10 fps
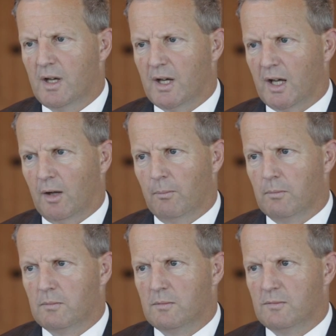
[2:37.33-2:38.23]
And
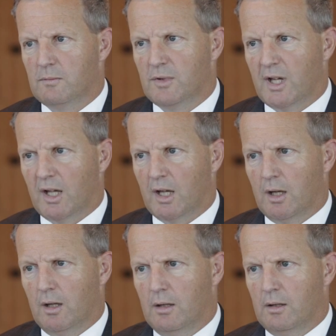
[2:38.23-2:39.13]

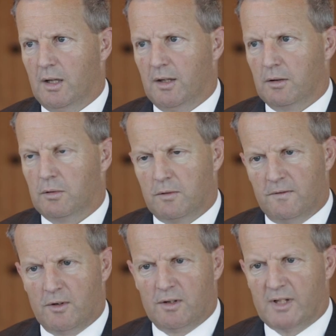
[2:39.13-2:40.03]
a
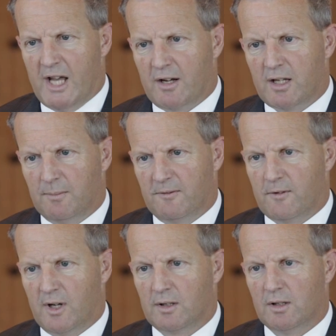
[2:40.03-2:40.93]
very good outcome
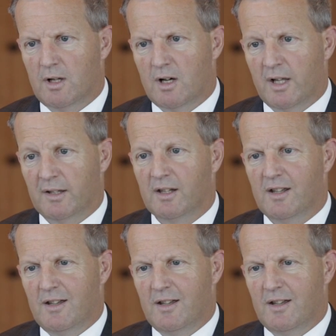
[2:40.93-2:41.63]
for our client.